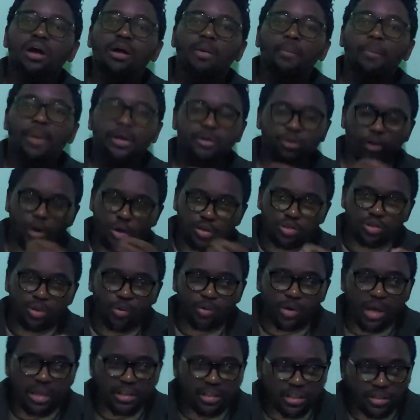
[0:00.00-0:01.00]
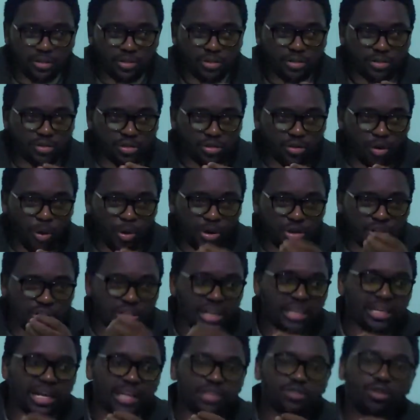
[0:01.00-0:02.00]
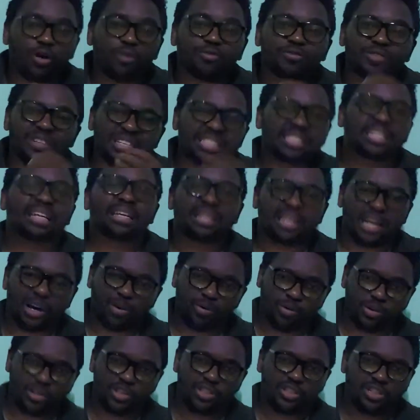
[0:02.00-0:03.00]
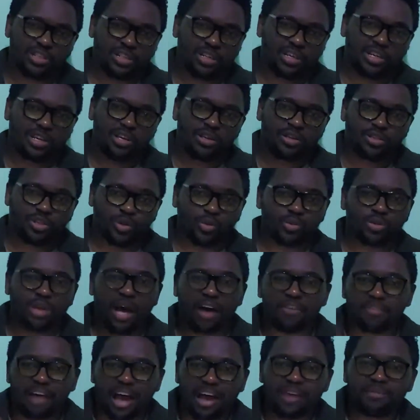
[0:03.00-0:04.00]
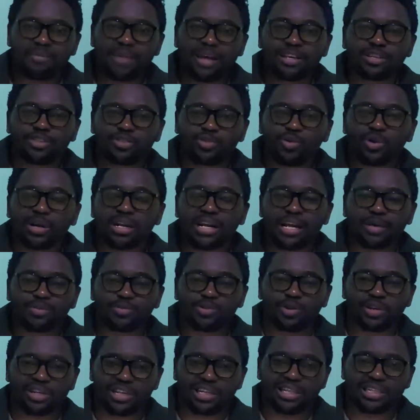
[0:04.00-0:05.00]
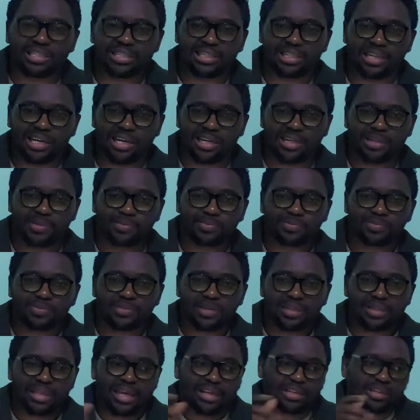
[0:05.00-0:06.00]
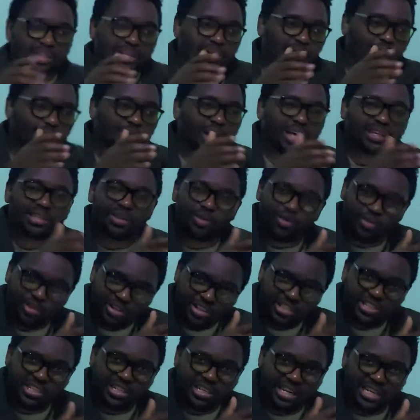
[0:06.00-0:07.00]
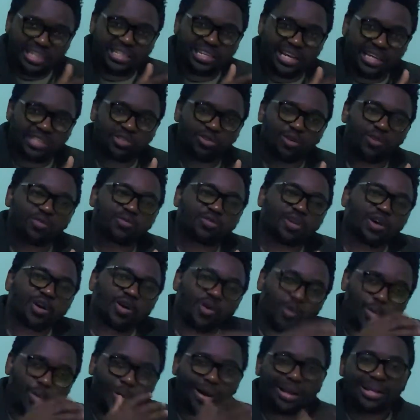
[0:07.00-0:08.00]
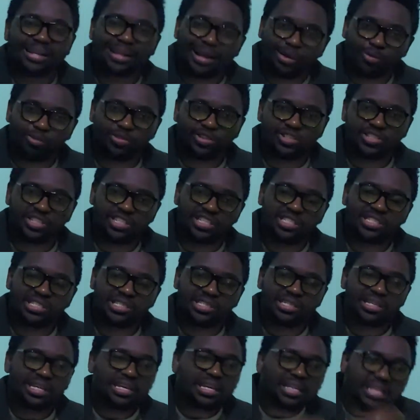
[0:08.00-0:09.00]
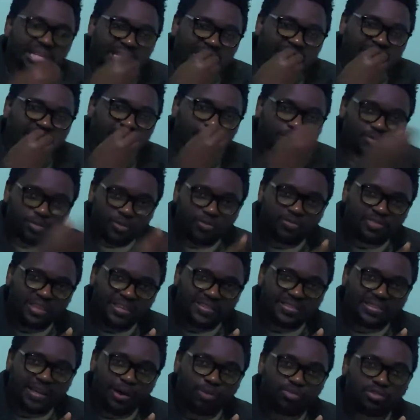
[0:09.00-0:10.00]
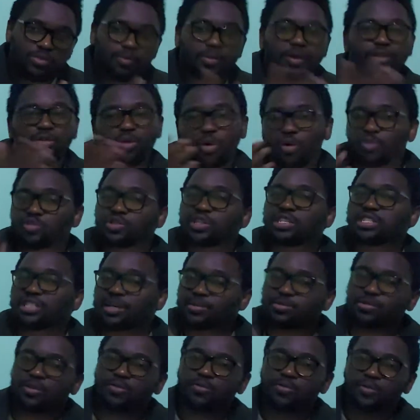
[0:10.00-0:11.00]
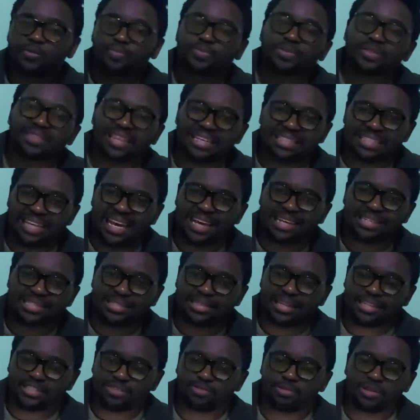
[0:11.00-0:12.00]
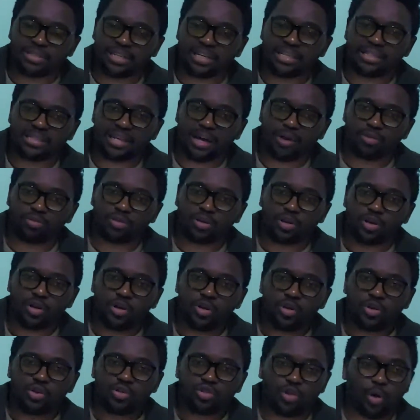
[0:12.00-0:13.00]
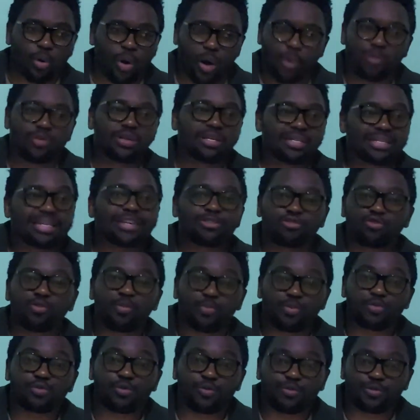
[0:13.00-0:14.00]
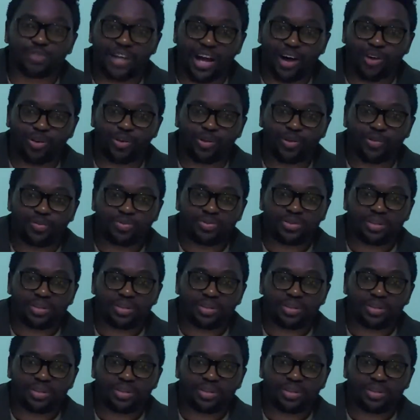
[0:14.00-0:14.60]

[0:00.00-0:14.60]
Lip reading: but also we are the originators of written language. So I made two claims already here, that we are the originators of what language is in terms of the sound, but also in terms of the text that's written down. So I will need to prove now